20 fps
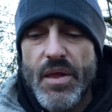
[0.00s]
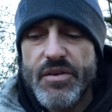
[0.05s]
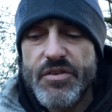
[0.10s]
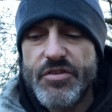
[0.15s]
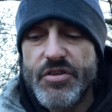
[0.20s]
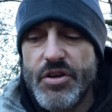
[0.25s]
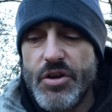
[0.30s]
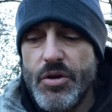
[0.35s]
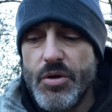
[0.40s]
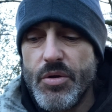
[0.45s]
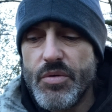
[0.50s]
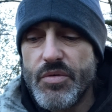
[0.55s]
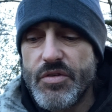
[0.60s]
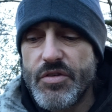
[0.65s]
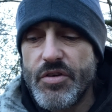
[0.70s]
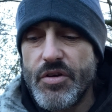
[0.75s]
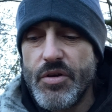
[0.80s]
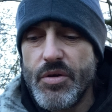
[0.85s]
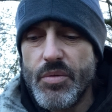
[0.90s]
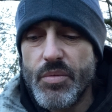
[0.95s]
to
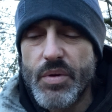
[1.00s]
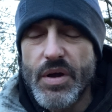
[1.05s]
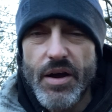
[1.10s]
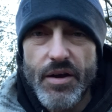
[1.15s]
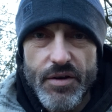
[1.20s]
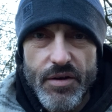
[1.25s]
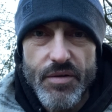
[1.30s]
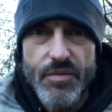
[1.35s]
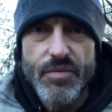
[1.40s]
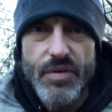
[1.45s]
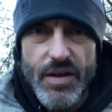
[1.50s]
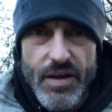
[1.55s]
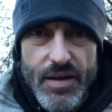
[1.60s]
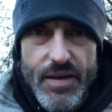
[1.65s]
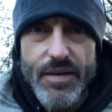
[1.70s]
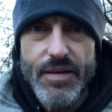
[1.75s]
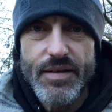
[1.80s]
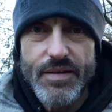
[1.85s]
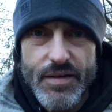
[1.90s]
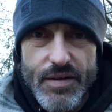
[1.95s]
to kind of
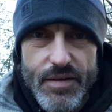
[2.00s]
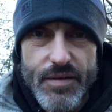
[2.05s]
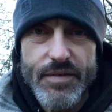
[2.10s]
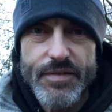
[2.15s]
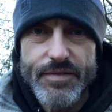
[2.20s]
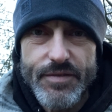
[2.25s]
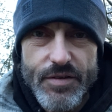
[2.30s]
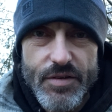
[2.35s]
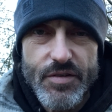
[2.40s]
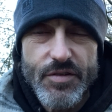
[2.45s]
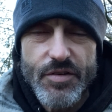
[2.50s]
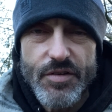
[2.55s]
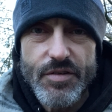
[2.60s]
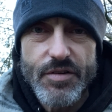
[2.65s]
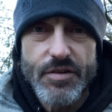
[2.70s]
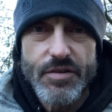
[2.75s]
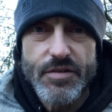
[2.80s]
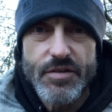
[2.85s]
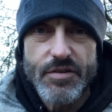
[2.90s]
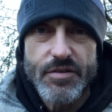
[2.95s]
like you know to, to,
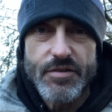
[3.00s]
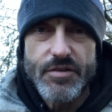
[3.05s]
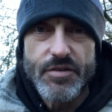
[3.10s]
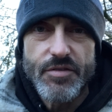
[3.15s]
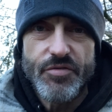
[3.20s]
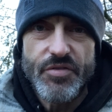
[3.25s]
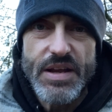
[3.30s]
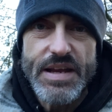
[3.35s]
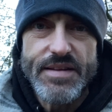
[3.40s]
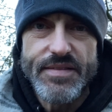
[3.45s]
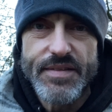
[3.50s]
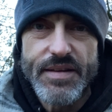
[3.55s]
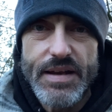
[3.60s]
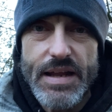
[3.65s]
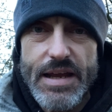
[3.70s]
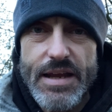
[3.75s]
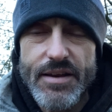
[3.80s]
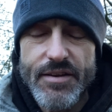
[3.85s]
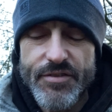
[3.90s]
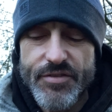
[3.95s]
to, to, feed the
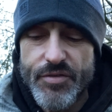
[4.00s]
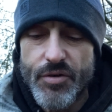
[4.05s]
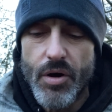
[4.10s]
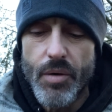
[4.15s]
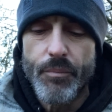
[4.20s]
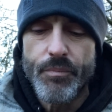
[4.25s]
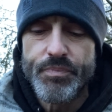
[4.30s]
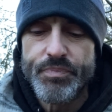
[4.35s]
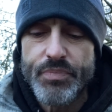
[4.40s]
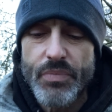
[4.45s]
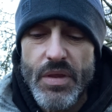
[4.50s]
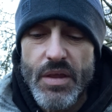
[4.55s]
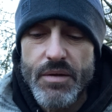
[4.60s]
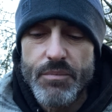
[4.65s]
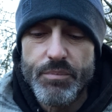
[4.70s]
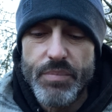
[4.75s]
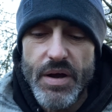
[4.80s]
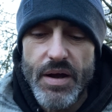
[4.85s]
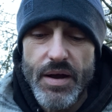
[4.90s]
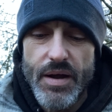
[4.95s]
needs from
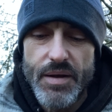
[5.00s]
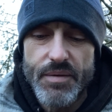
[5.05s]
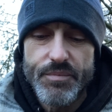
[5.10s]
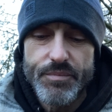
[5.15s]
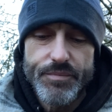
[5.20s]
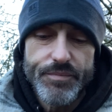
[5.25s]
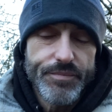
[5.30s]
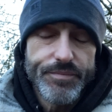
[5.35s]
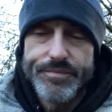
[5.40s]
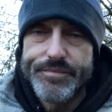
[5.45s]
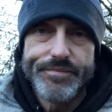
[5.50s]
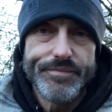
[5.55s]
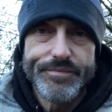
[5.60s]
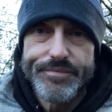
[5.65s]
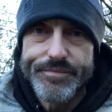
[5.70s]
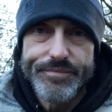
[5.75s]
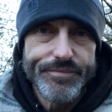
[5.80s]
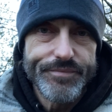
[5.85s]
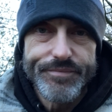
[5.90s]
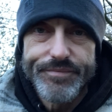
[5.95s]
but
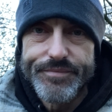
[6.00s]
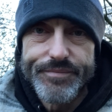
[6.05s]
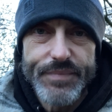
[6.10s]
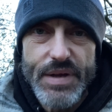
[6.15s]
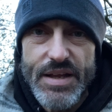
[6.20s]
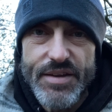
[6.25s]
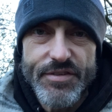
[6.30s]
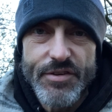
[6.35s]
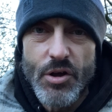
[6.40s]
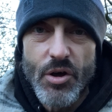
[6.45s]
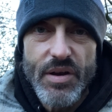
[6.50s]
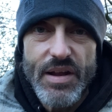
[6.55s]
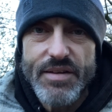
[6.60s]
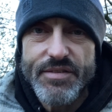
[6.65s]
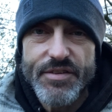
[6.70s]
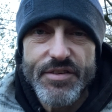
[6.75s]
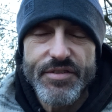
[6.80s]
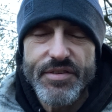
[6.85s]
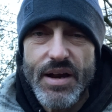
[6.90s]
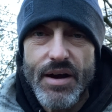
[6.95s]
it's not
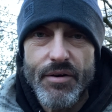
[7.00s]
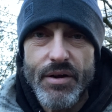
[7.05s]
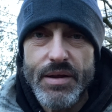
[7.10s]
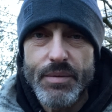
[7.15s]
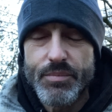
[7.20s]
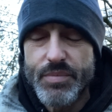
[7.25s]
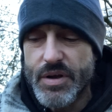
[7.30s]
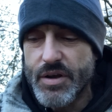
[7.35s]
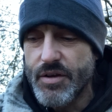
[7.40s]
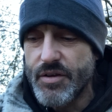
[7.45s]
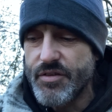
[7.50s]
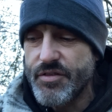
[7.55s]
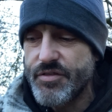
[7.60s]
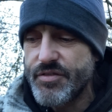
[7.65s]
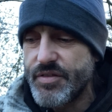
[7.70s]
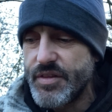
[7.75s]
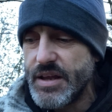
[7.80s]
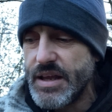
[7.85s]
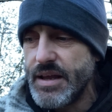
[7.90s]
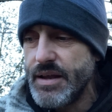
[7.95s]
necessary
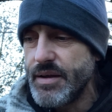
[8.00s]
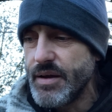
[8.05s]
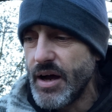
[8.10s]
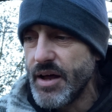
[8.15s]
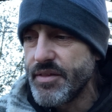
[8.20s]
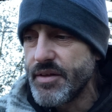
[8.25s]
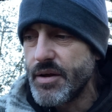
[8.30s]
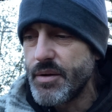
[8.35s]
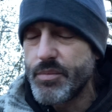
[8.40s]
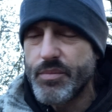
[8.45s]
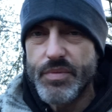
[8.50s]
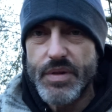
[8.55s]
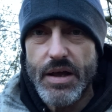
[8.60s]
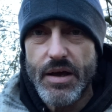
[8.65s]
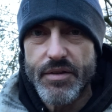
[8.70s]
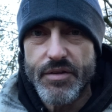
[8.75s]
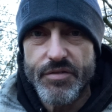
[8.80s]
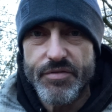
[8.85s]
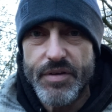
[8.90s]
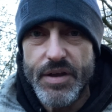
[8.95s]
because the other the
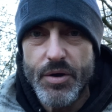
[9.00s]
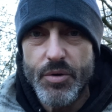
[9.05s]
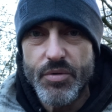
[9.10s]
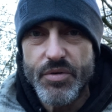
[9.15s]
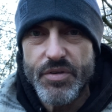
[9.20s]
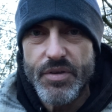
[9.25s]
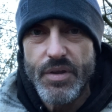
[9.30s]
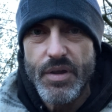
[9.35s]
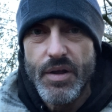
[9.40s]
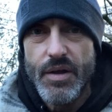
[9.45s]
other field